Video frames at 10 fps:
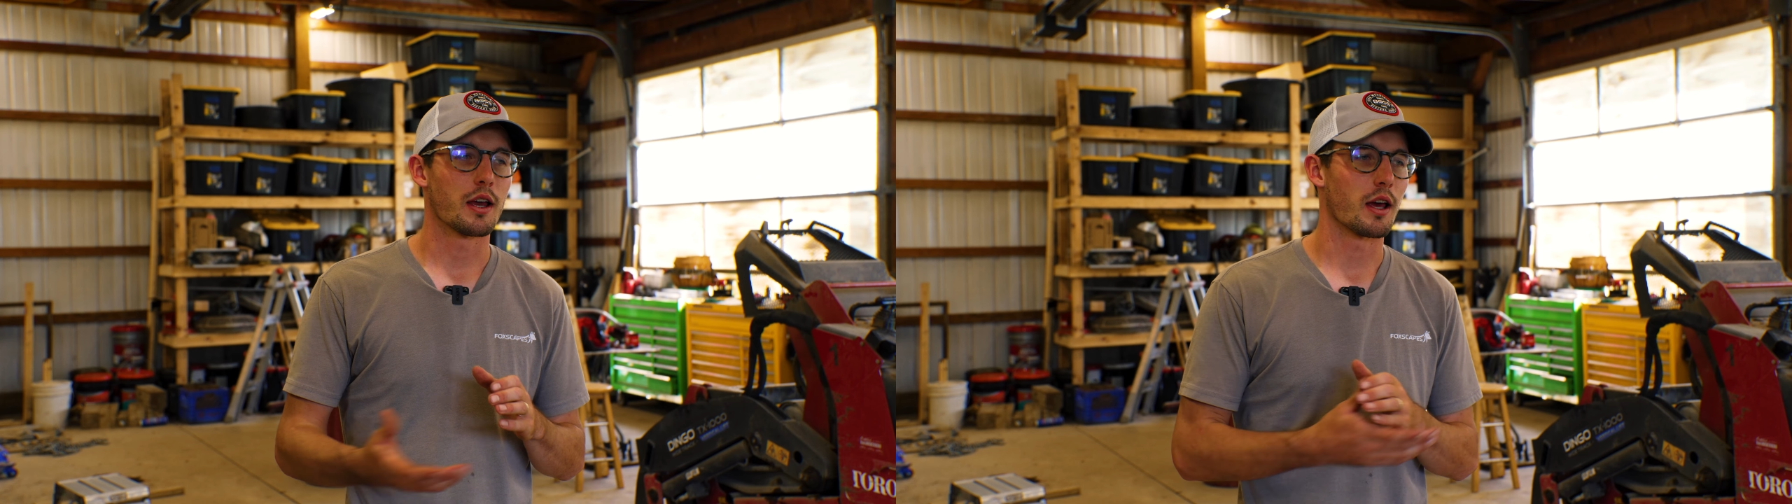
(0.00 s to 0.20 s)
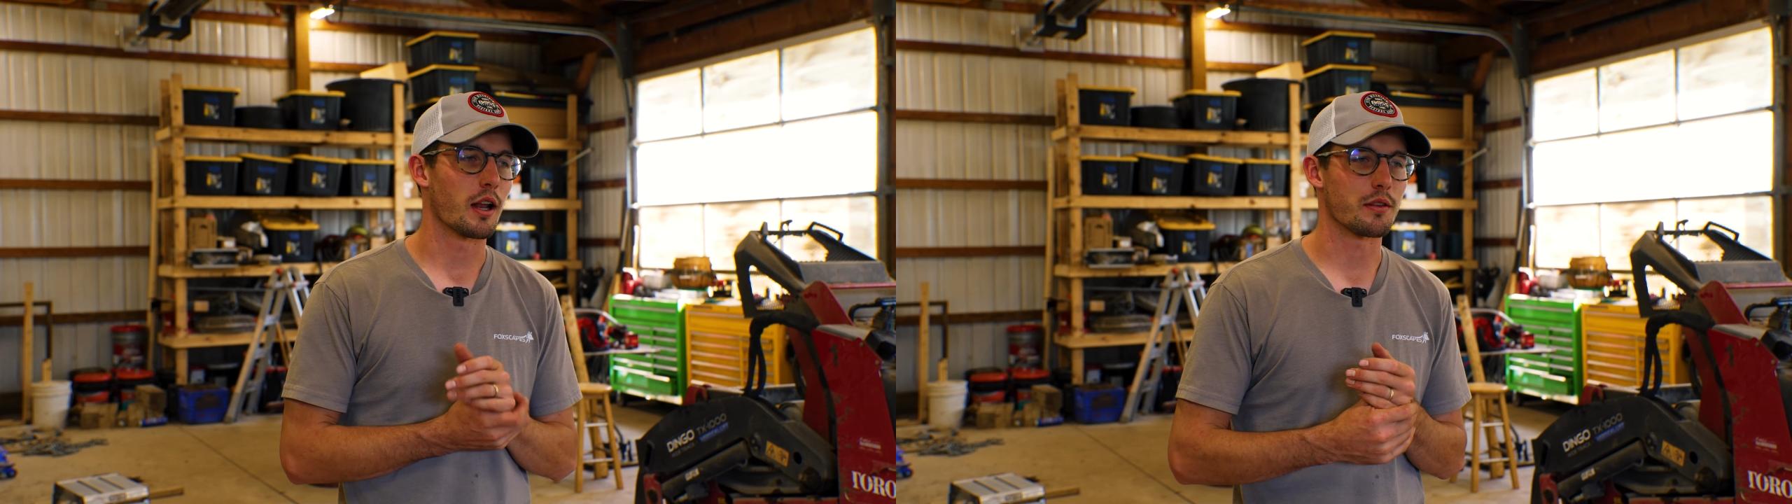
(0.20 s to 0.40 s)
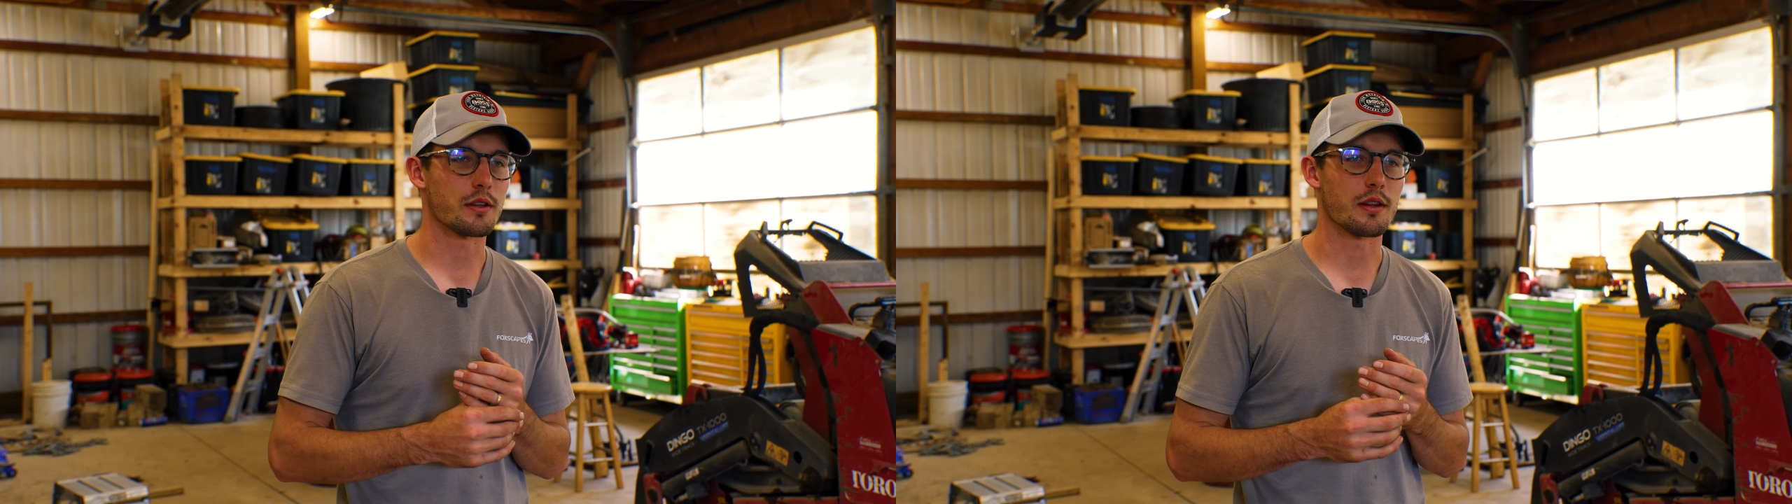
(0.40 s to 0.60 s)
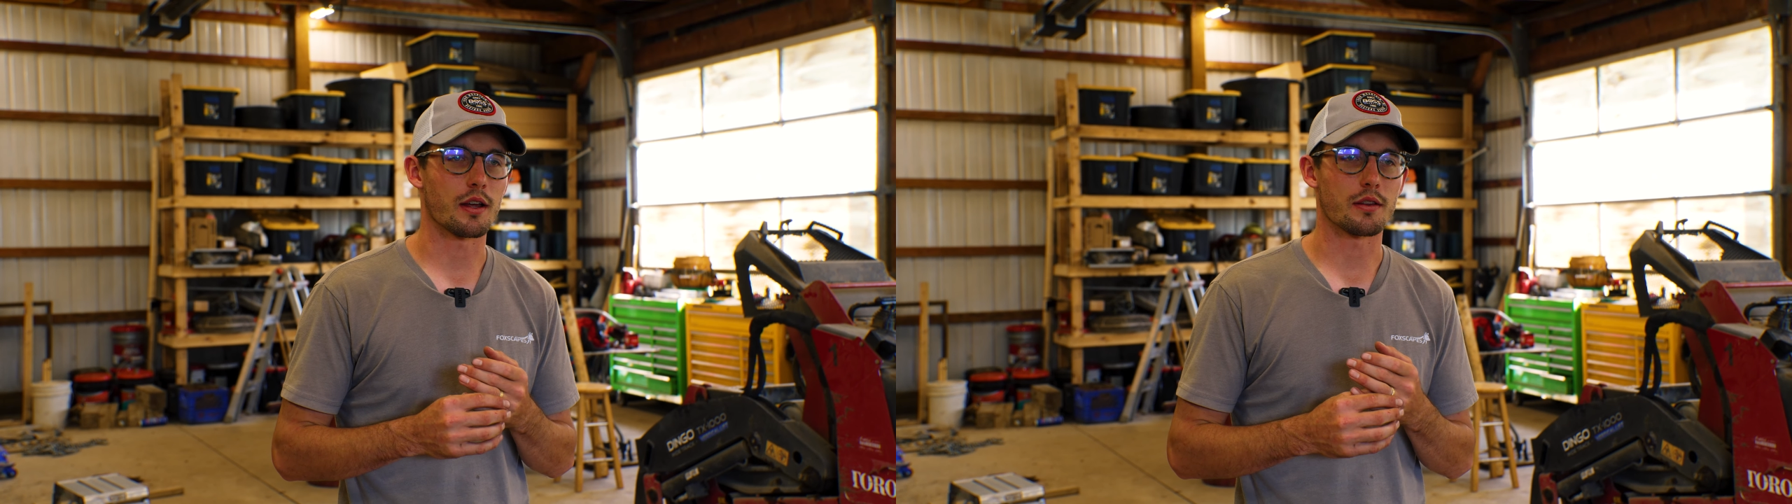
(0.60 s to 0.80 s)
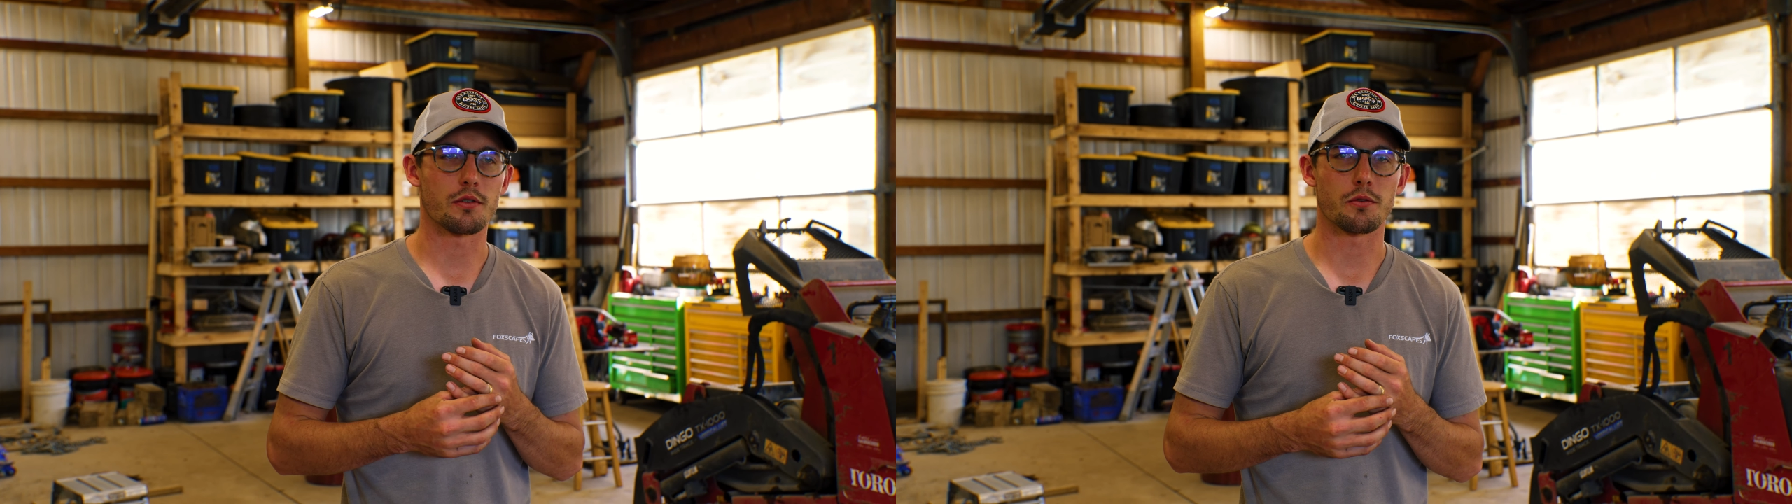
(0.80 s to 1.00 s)
and I think
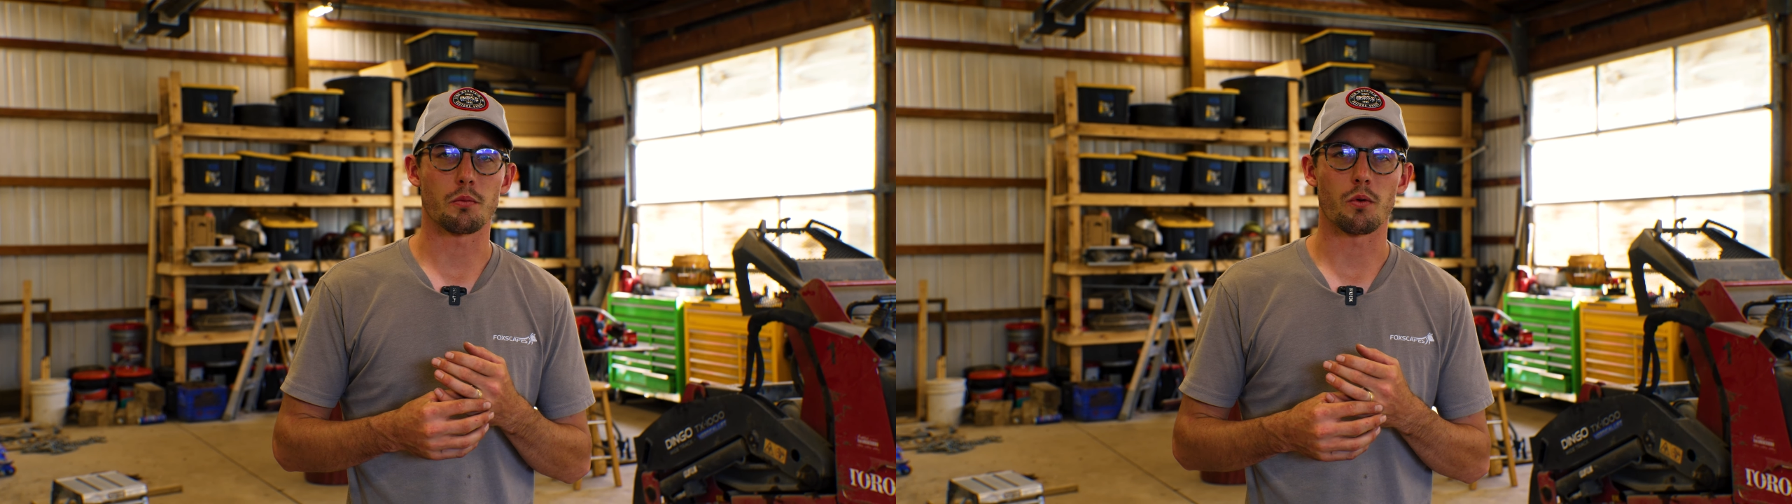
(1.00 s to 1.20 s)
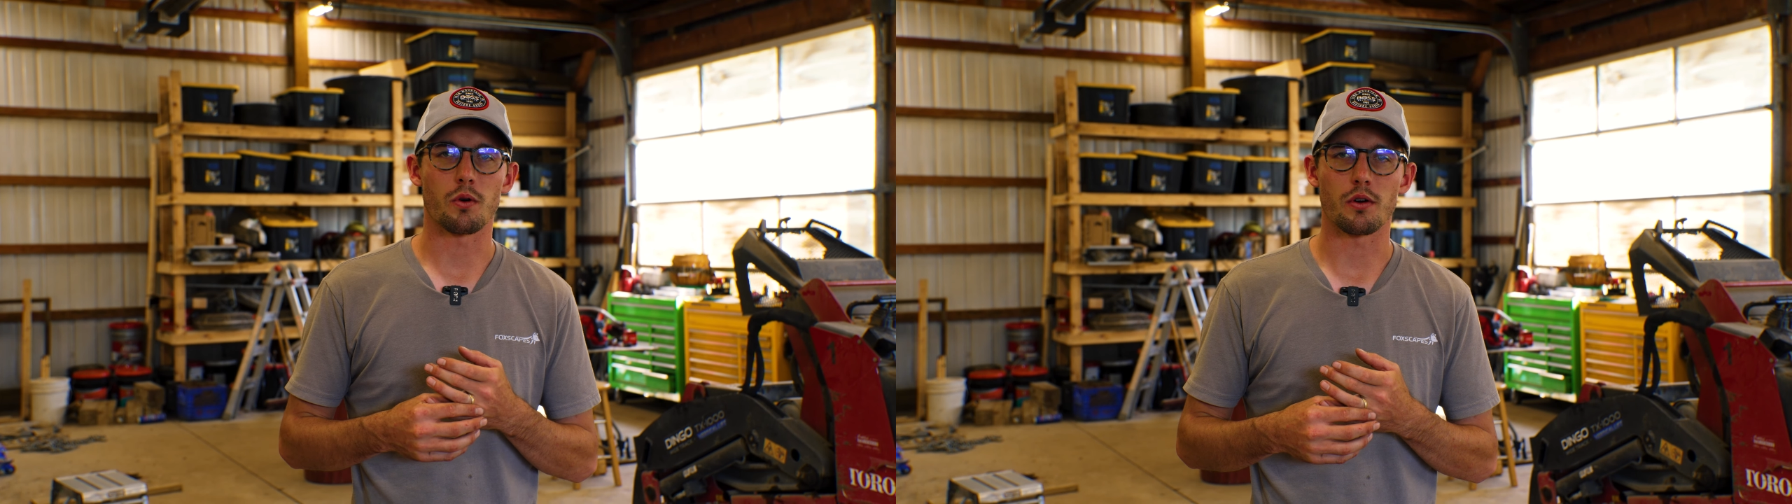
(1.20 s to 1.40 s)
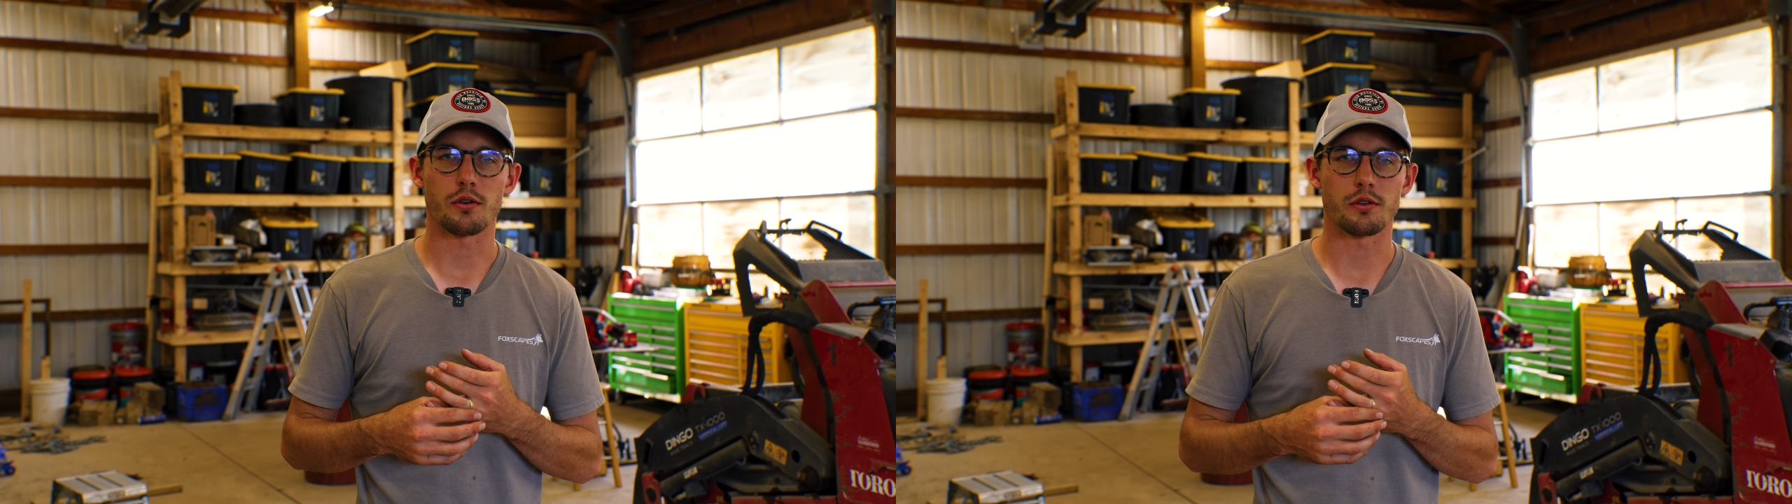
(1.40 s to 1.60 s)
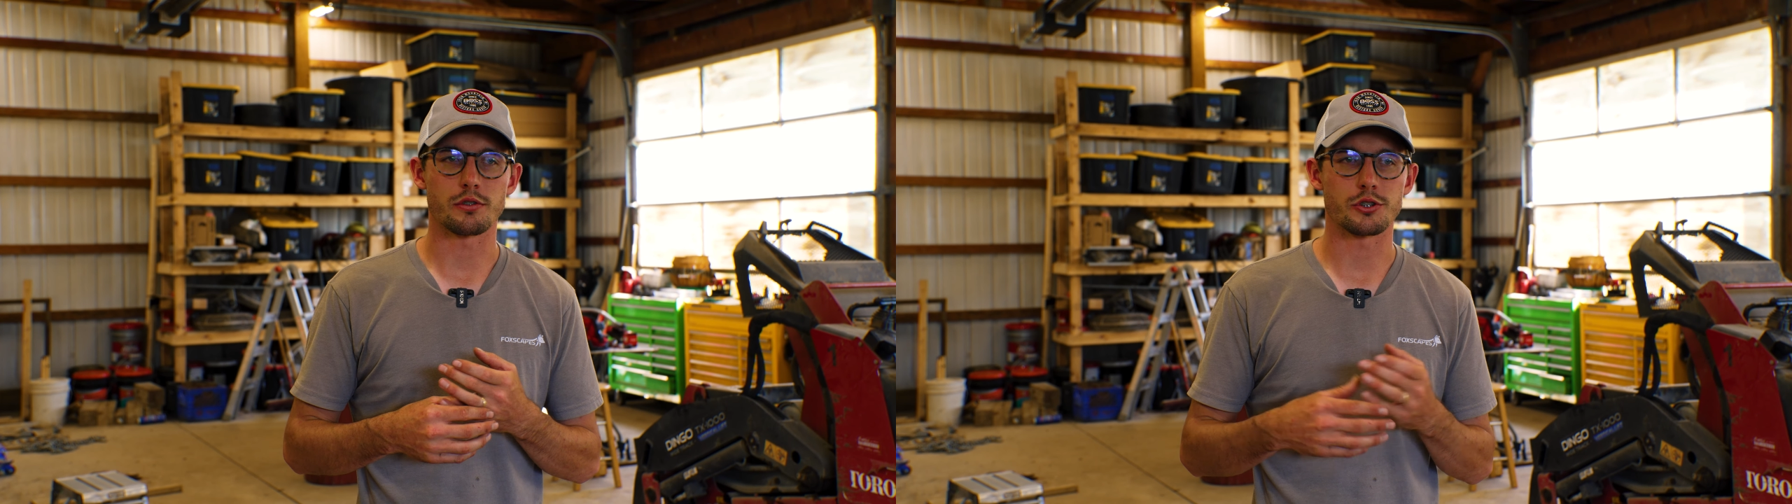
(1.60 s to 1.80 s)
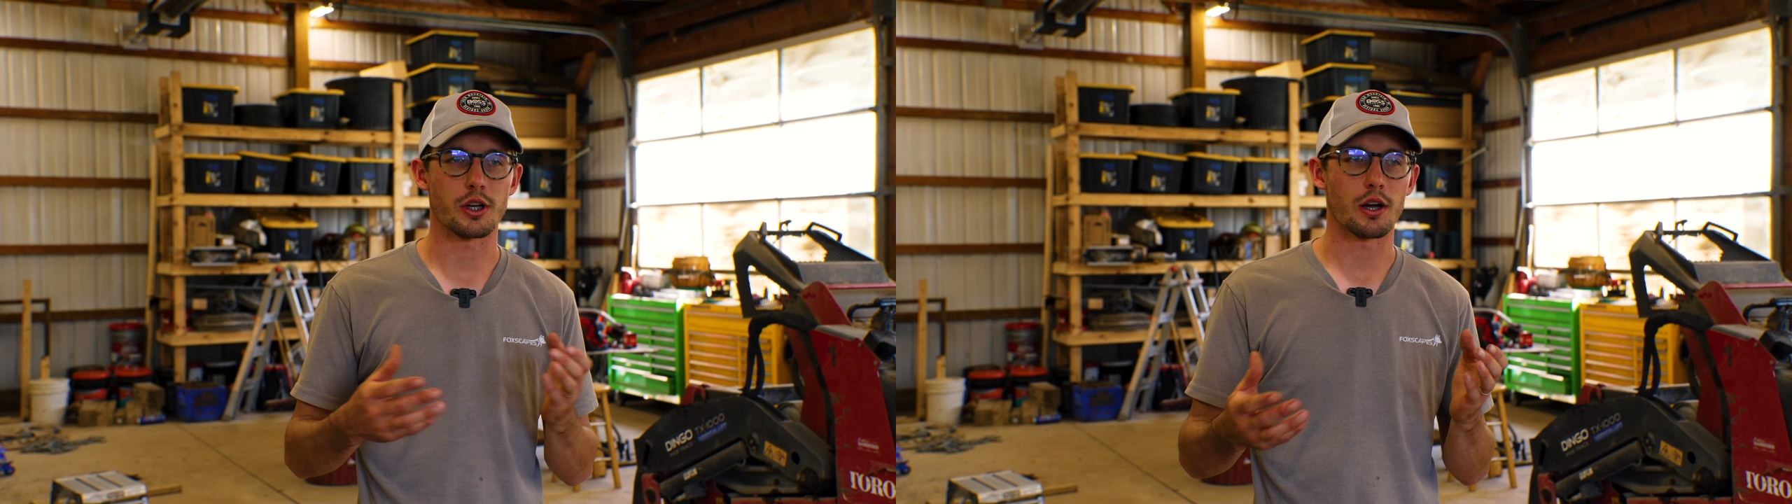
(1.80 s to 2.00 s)
that there's more to
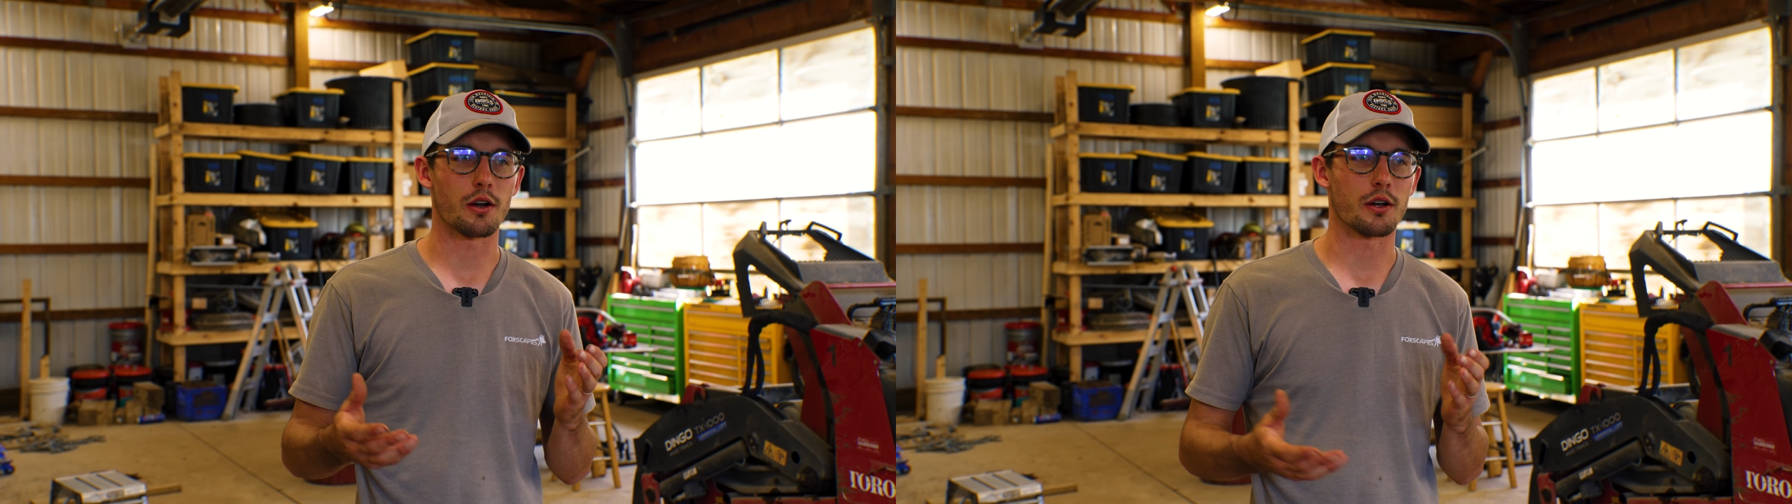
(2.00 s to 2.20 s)
share,